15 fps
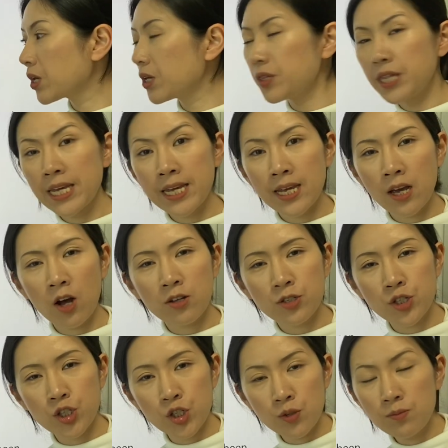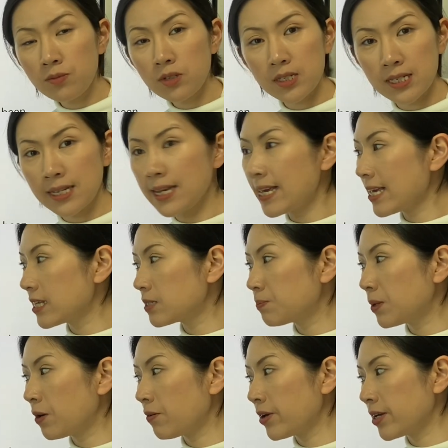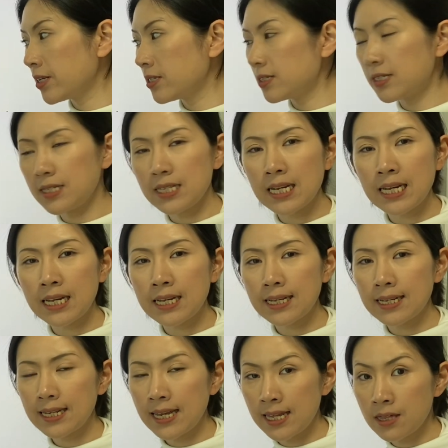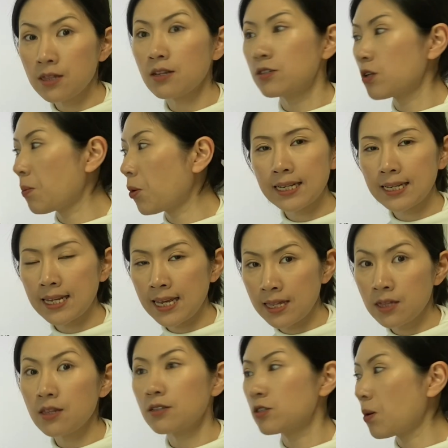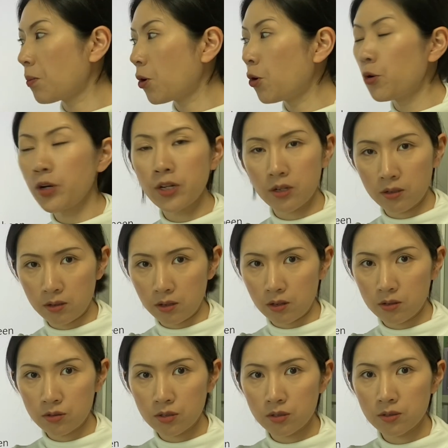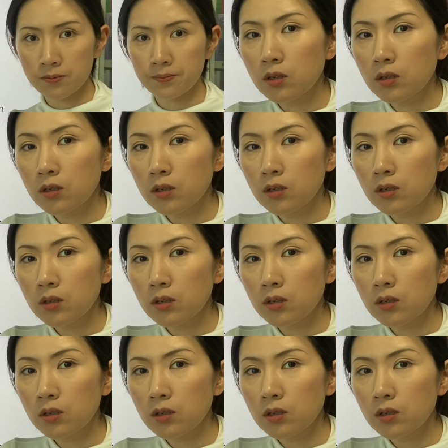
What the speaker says: the assumed experience in the subordinate clause.